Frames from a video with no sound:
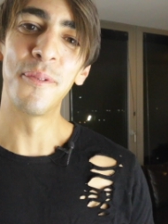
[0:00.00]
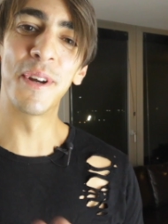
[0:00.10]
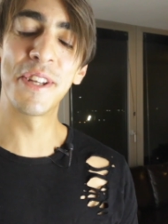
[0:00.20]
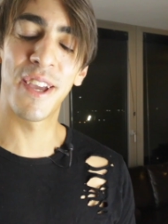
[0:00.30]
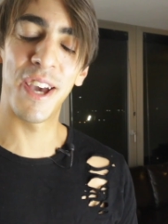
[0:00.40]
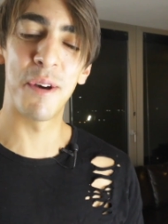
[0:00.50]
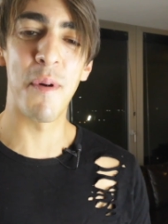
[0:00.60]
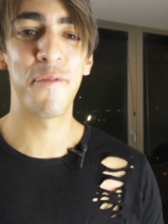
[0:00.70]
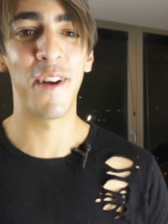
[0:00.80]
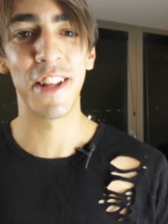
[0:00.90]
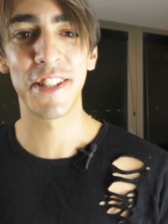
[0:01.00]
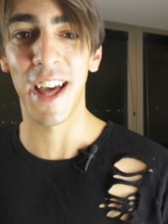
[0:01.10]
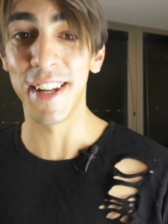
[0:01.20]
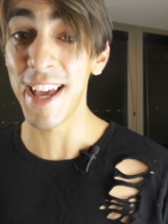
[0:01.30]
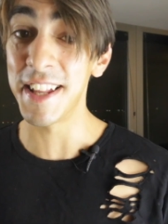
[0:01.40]
What is going on my friend, it's
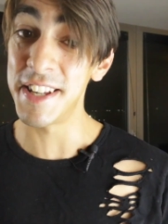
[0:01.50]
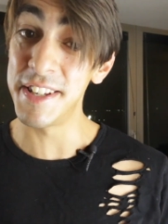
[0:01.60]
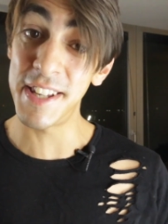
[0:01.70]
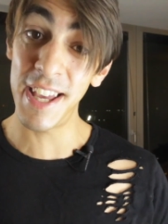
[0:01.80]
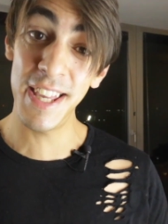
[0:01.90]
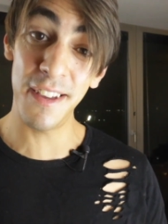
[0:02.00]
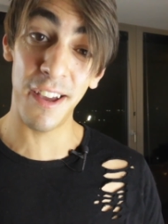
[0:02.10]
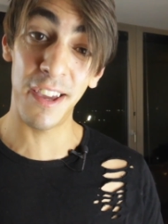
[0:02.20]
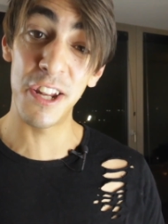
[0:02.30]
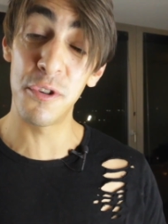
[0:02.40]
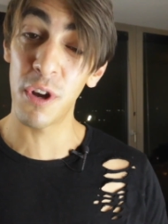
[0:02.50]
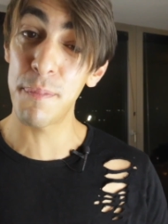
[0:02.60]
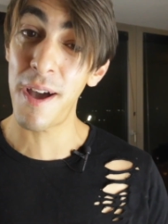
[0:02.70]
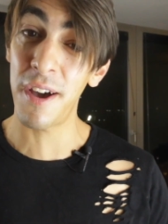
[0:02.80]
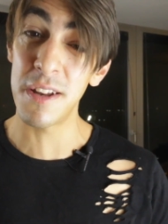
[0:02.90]
Danny and today I'm going to talk
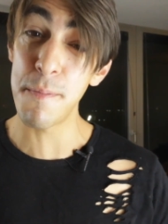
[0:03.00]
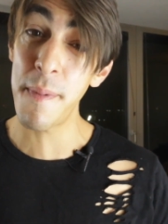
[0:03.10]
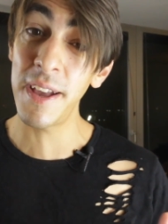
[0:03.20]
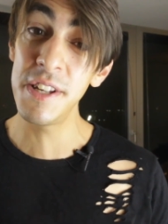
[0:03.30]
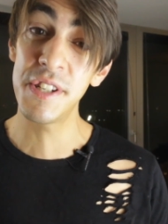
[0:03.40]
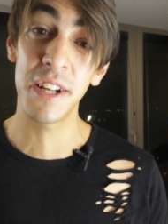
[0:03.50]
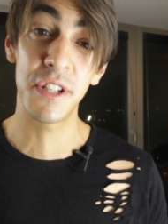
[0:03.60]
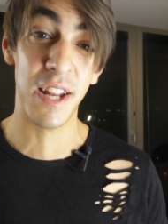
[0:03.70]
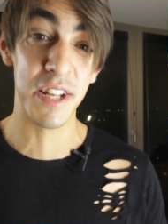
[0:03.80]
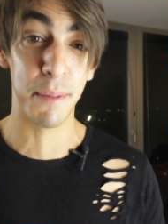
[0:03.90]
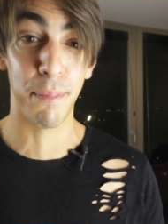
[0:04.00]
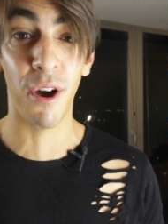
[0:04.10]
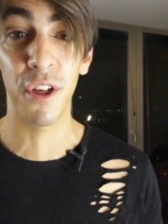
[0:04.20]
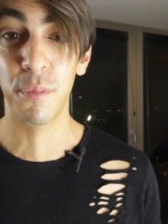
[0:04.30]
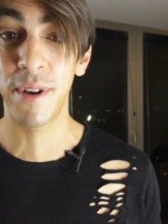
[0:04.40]
about an amazing genetic
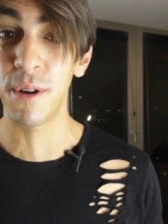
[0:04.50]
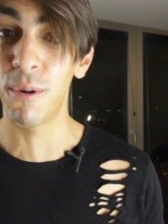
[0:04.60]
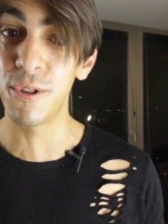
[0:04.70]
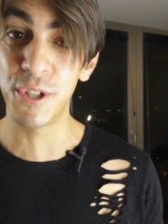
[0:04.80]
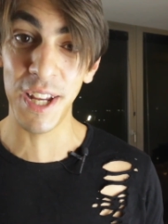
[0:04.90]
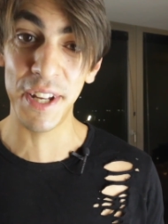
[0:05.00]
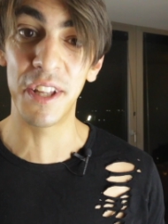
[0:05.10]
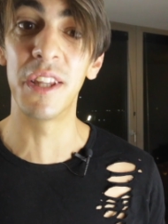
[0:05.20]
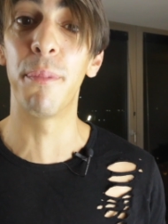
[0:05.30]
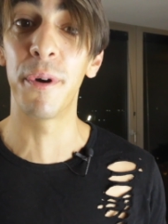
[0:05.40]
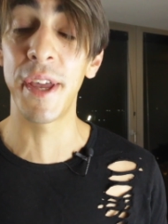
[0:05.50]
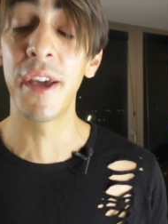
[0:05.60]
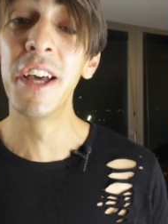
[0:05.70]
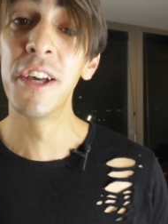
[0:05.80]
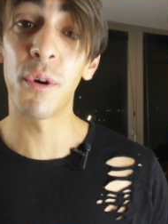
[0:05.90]
pathway or gene in the
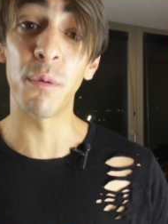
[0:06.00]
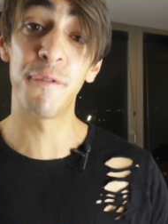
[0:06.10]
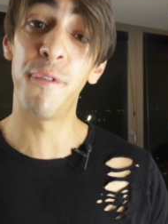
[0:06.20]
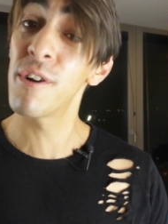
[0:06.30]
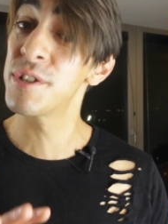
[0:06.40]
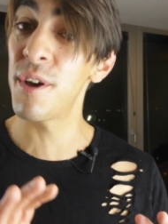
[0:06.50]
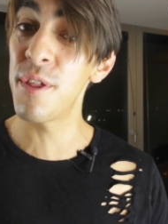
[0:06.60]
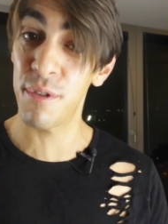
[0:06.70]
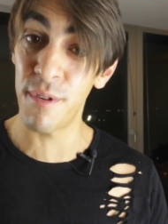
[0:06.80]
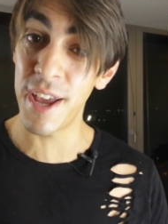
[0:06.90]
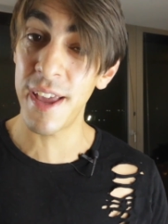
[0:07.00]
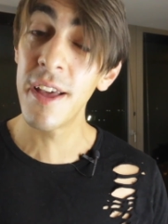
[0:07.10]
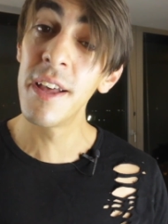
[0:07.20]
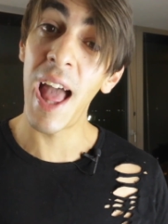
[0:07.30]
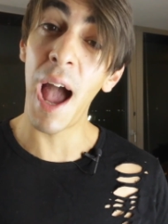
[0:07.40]
body called
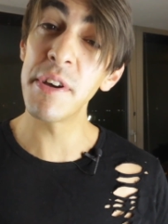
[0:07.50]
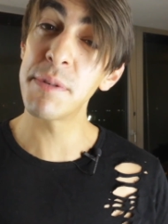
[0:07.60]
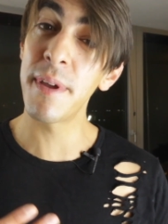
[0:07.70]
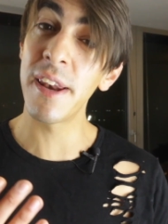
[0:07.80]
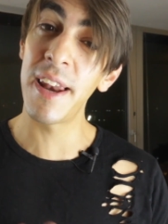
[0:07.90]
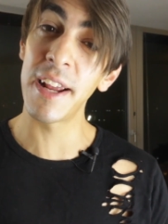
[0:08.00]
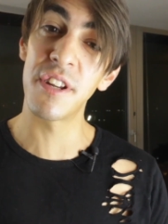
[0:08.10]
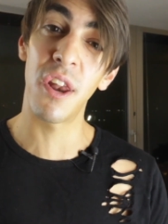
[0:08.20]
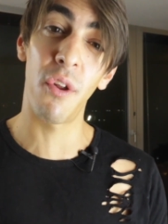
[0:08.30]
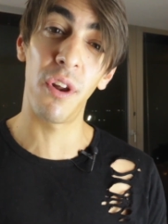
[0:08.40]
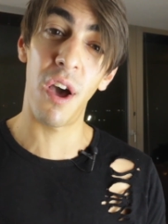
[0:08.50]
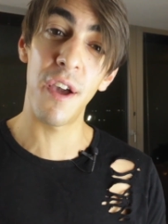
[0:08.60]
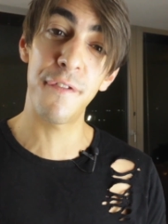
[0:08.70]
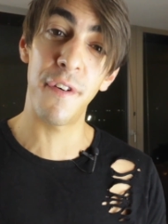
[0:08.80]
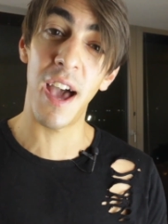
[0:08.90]
FOXO3, how it's been linked to long
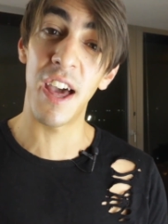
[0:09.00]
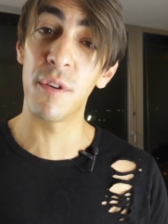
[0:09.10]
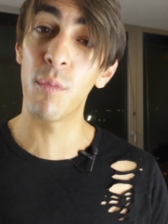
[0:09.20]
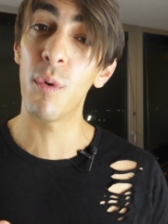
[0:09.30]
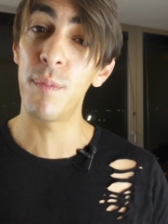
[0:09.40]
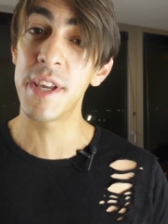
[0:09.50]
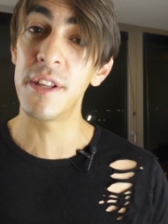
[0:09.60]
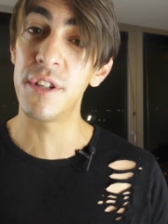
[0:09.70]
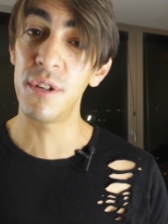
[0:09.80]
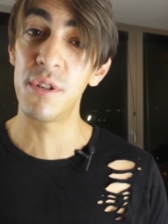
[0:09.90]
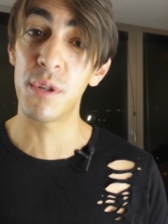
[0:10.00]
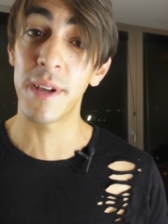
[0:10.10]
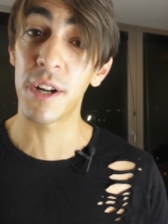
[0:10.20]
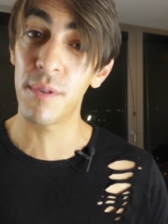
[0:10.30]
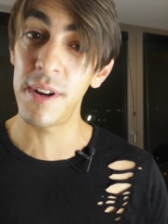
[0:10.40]
life and what we can do
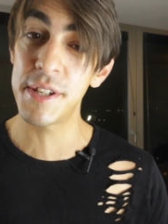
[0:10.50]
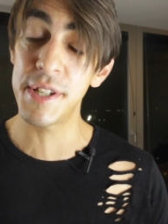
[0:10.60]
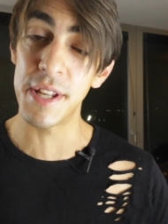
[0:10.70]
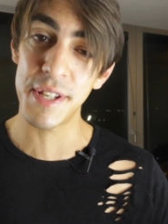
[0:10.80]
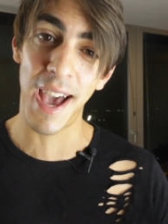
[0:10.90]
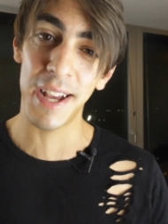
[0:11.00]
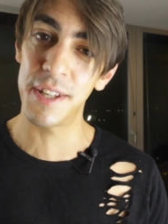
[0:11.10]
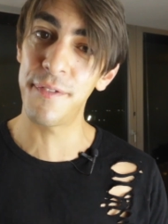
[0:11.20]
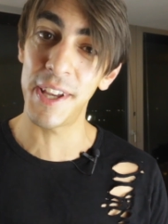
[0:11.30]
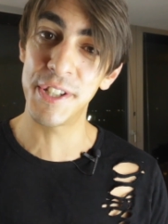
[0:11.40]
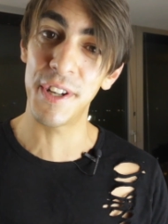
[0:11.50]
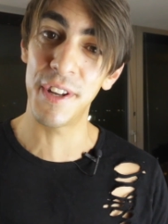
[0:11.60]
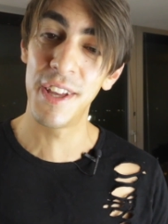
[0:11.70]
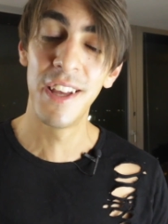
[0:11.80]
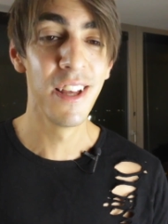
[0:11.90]
to increase its
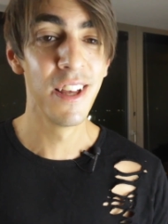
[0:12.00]
activation.